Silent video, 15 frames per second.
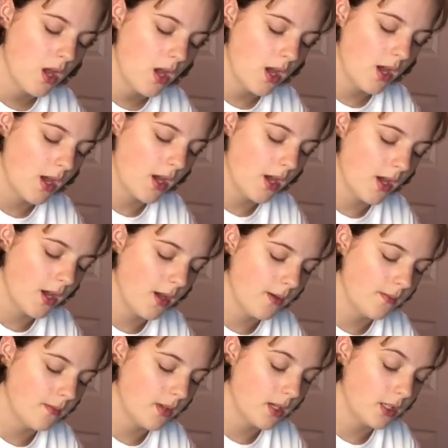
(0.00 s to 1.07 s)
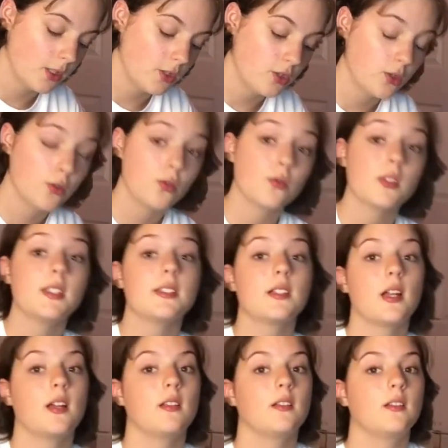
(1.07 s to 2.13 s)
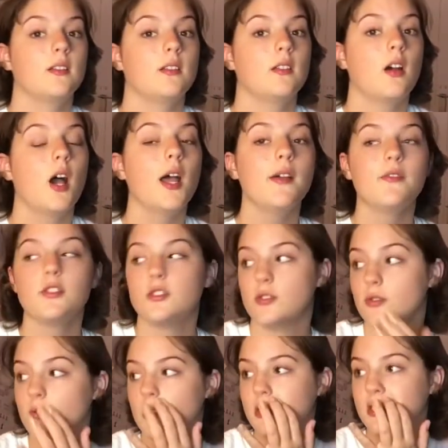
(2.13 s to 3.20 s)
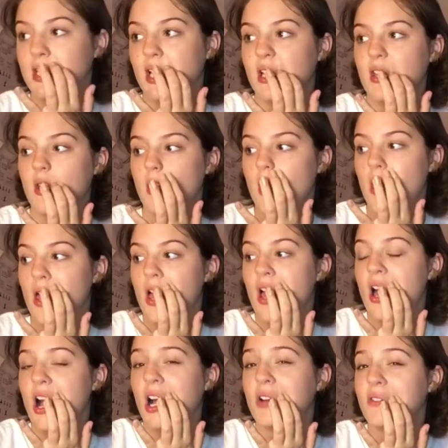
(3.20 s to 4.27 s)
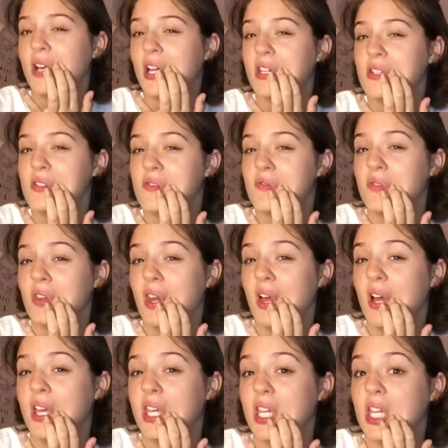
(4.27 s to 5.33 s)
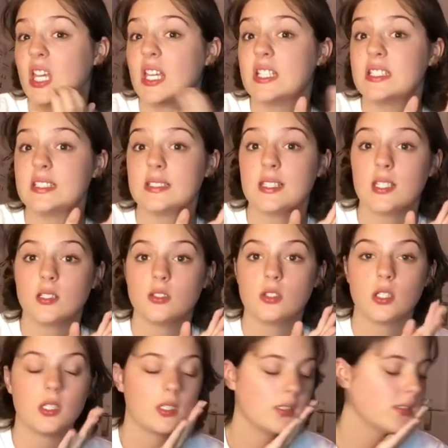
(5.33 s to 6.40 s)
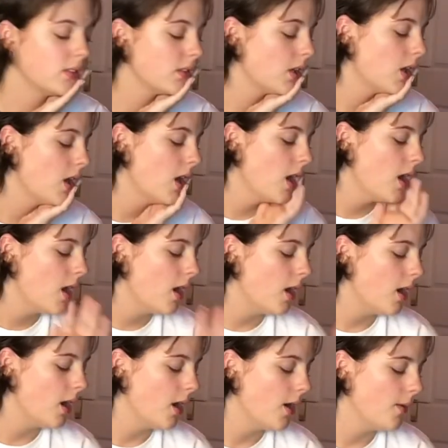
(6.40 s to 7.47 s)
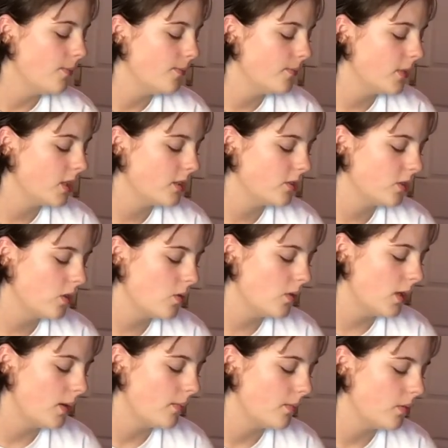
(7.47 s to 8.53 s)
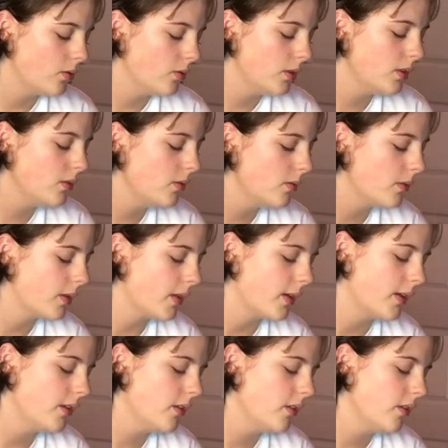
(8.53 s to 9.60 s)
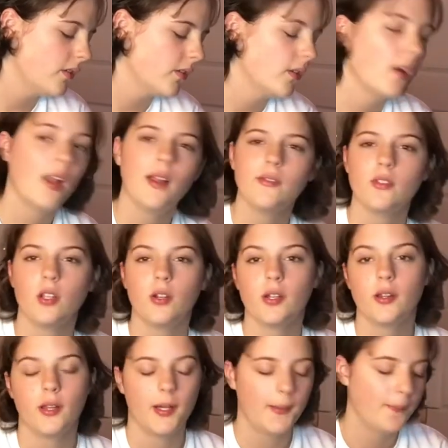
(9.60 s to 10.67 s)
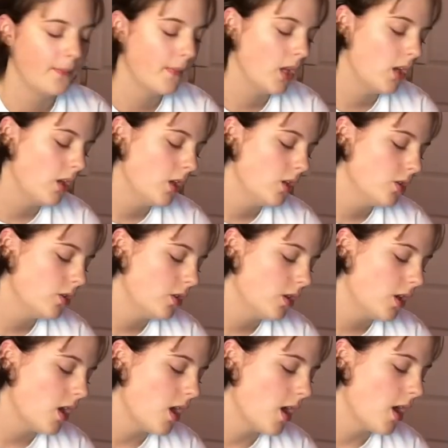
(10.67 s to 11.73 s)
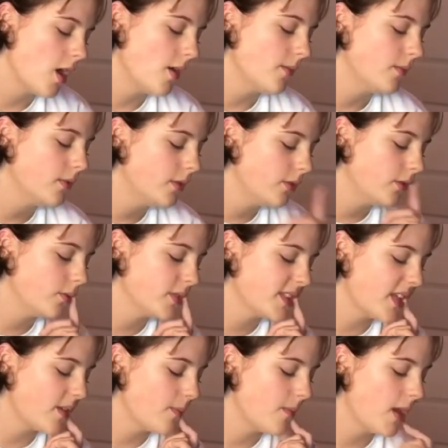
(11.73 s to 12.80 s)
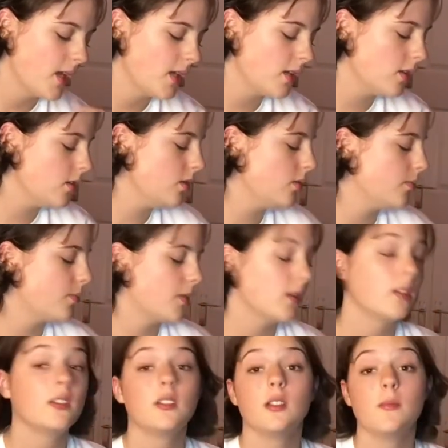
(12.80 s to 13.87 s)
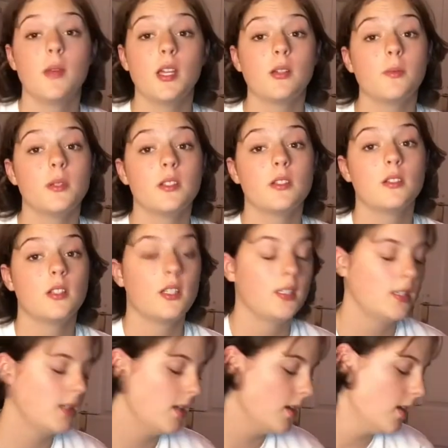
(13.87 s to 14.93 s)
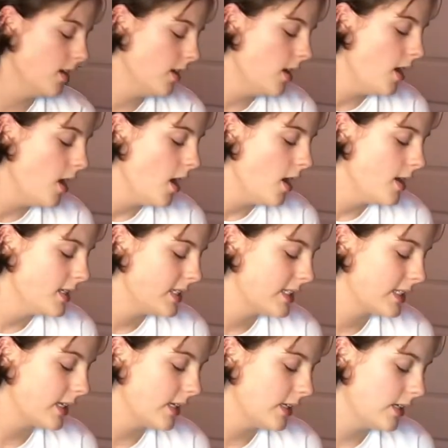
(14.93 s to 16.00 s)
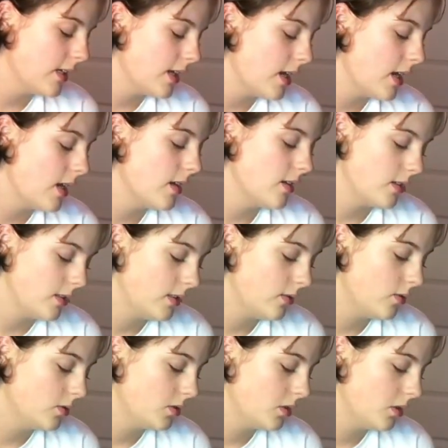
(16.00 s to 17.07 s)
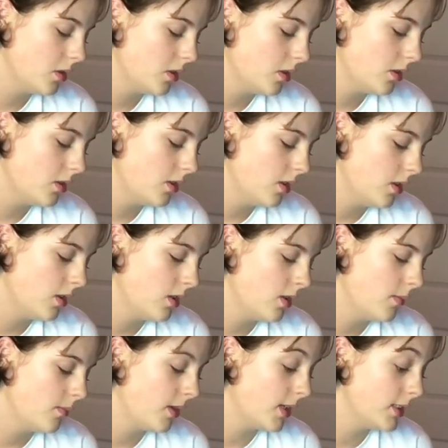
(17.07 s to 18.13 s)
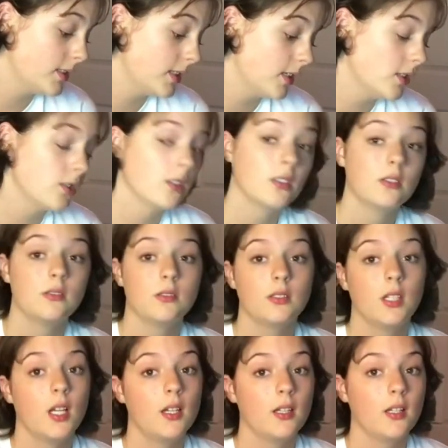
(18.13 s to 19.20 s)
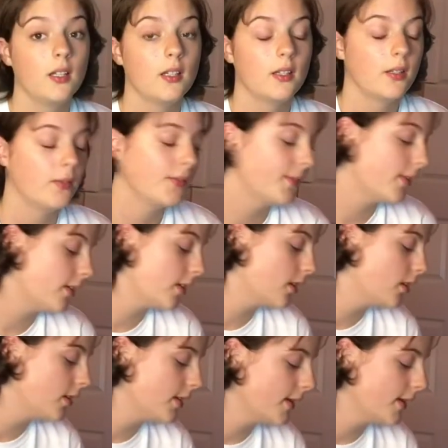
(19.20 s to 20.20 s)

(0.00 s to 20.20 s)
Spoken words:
and a jewellery stand. I have a jewellery stand. I've had it for like 6 years. And a salt lamp. I don't know what that is. I'll have to look at that. Someone said a makeup. Makeup is a good idea. Skincare, also good. PlayStation, that one's very good.